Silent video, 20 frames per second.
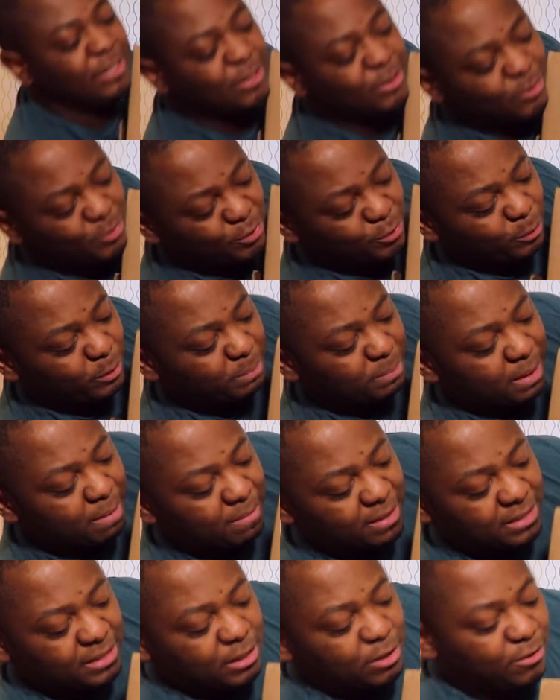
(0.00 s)
to do it by
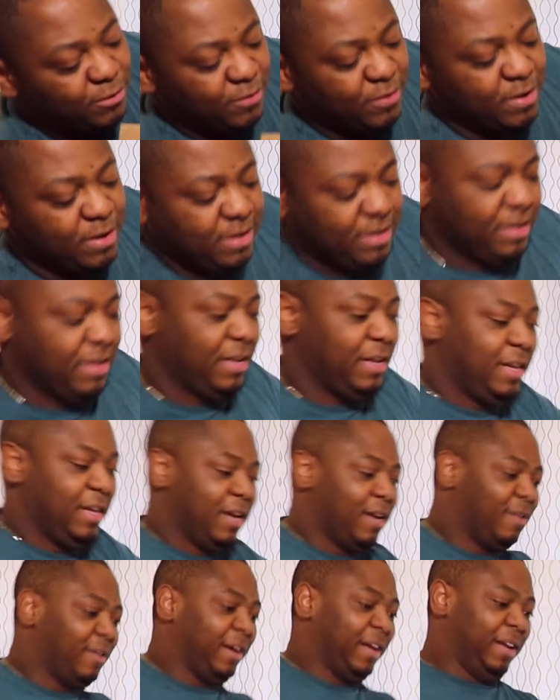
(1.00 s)
myself.
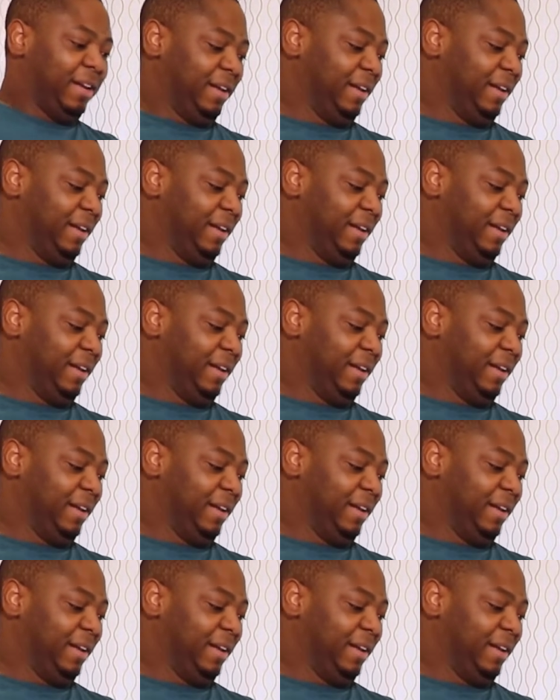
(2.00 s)
All right,